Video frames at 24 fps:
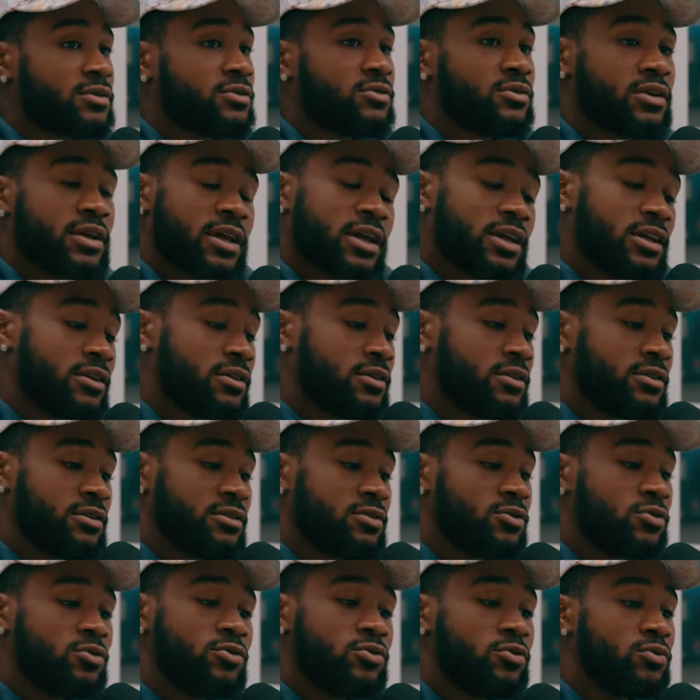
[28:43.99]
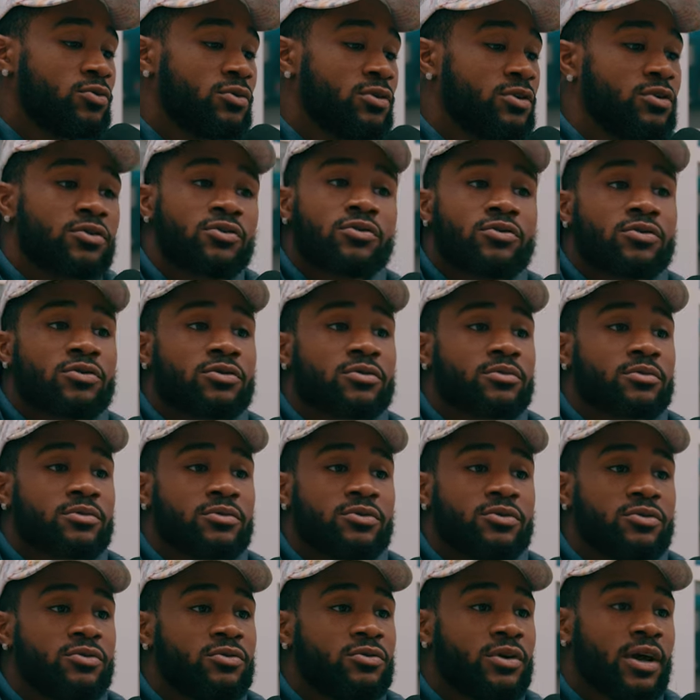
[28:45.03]
You can't do the norm.
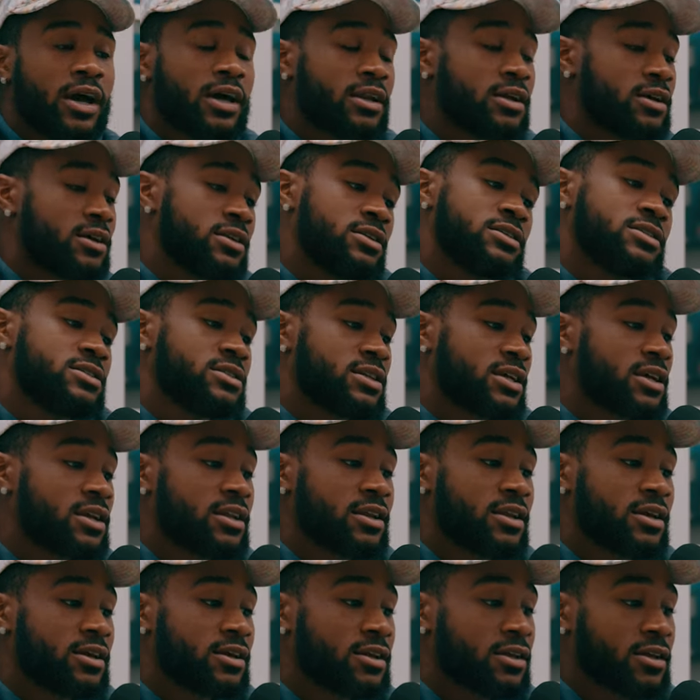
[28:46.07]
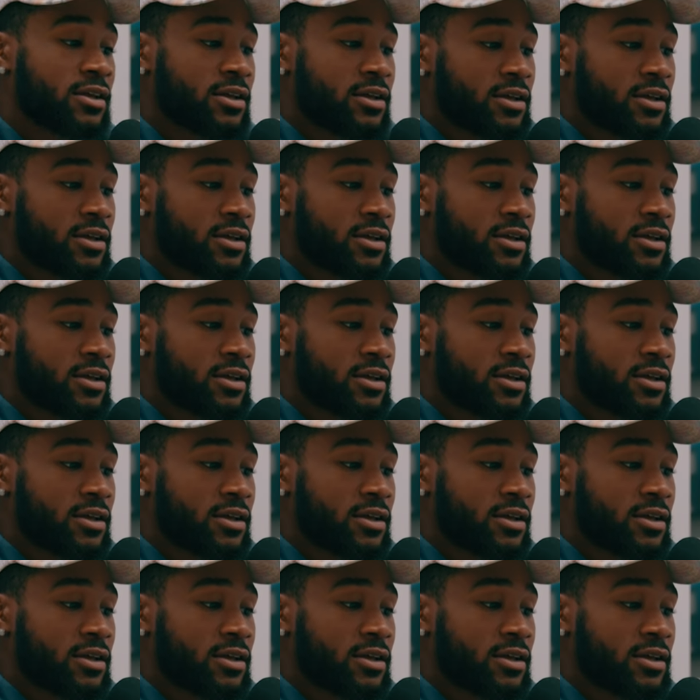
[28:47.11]
You gotta understand that.